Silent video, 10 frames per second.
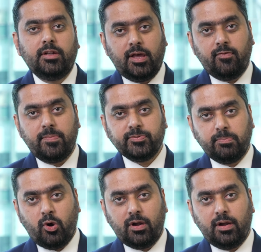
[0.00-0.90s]
DevOps
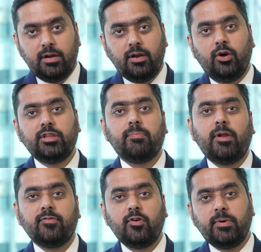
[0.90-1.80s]
model on the
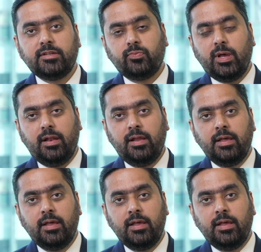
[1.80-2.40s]
platform as well.